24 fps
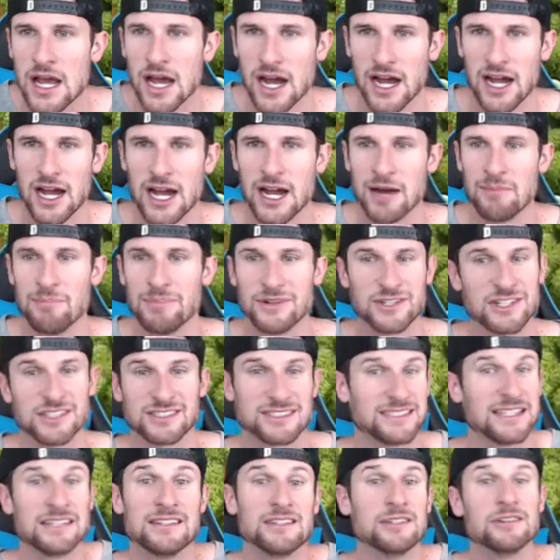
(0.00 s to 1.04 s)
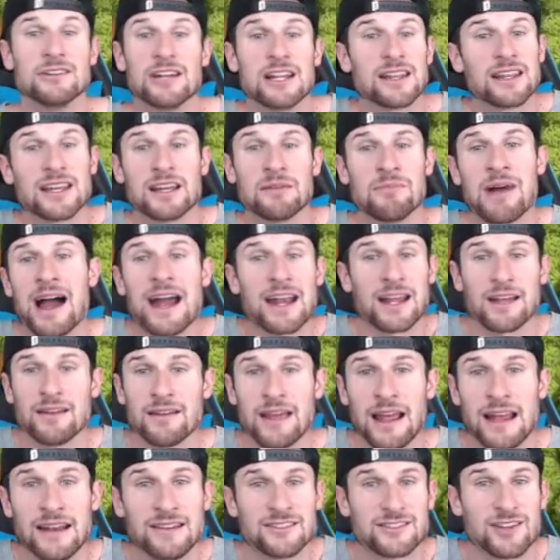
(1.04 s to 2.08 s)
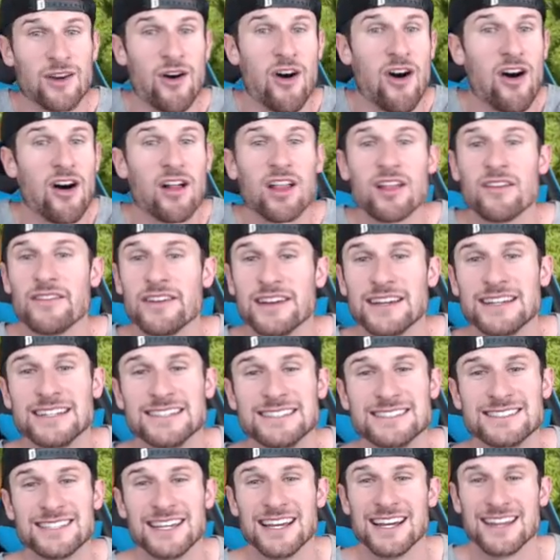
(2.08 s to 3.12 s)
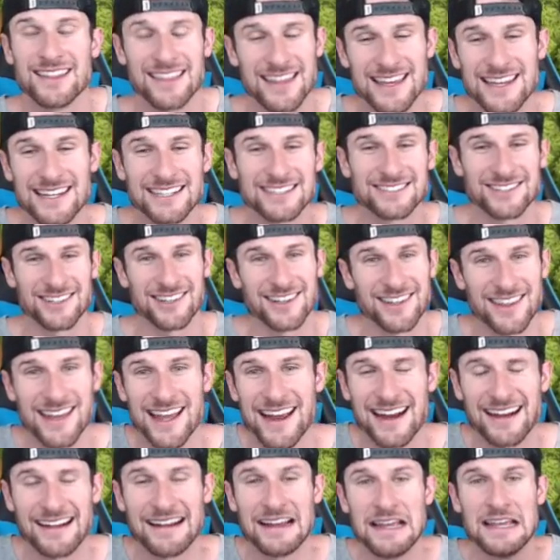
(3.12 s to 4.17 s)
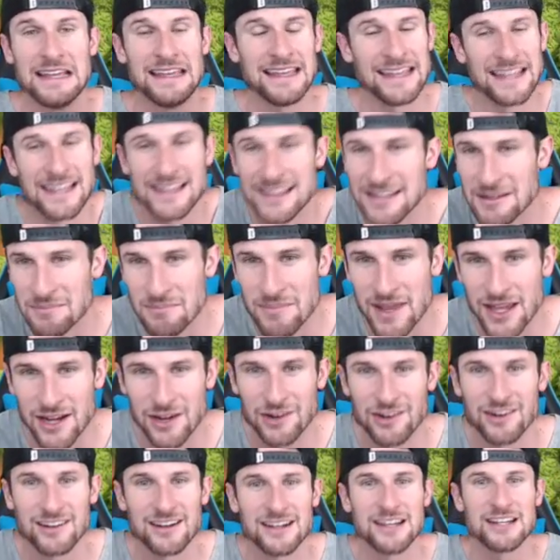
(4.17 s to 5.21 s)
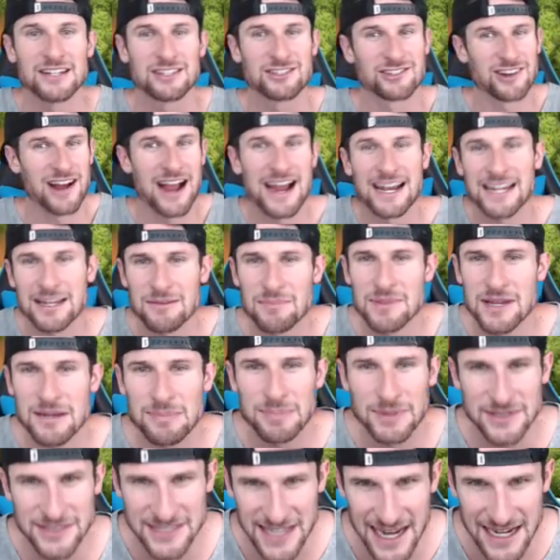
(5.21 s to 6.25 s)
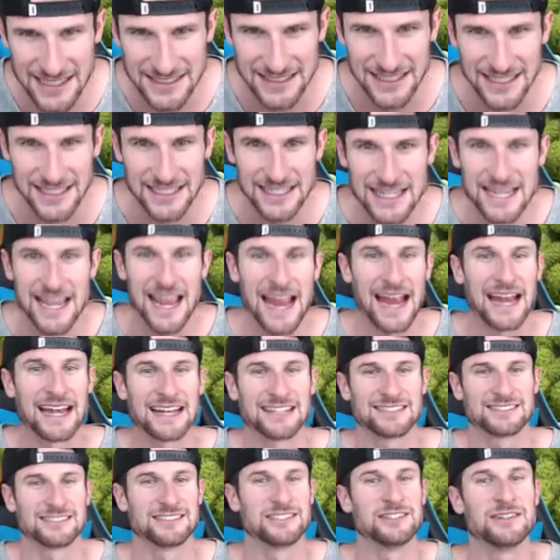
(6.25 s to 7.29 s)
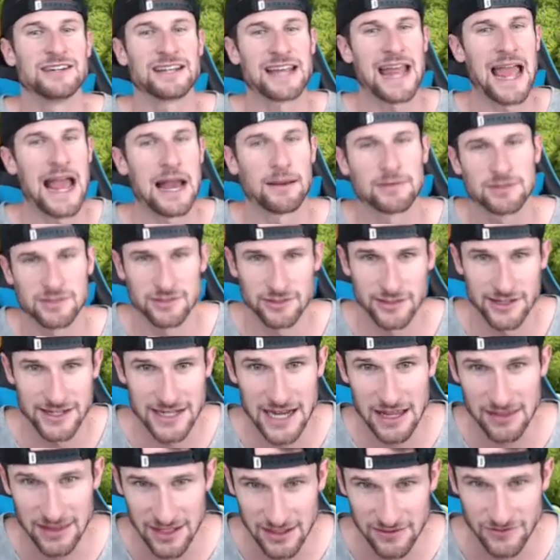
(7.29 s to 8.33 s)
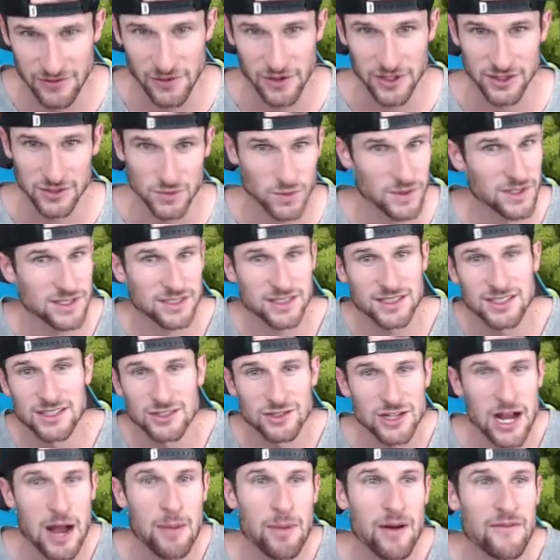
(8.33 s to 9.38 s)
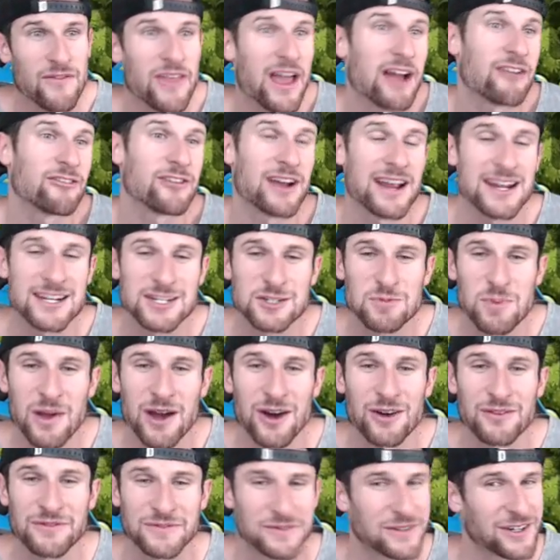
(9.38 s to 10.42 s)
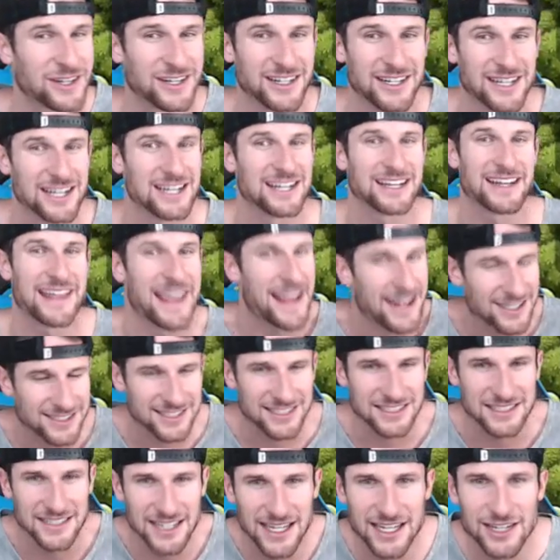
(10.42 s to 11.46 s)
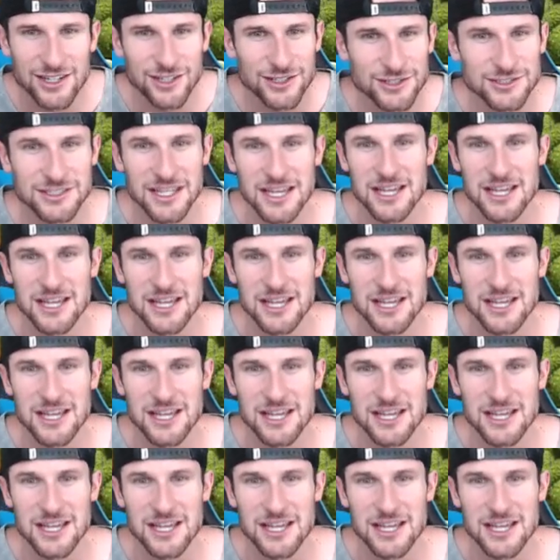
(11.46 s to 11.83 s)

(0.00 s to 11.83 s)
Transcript: um, but just didn't do anything about it. And so all of his things are there in the middle, trying to be protected, and it's doing absolutely nothing for us. We're just gonna drop off that rage spell for kicks and giggles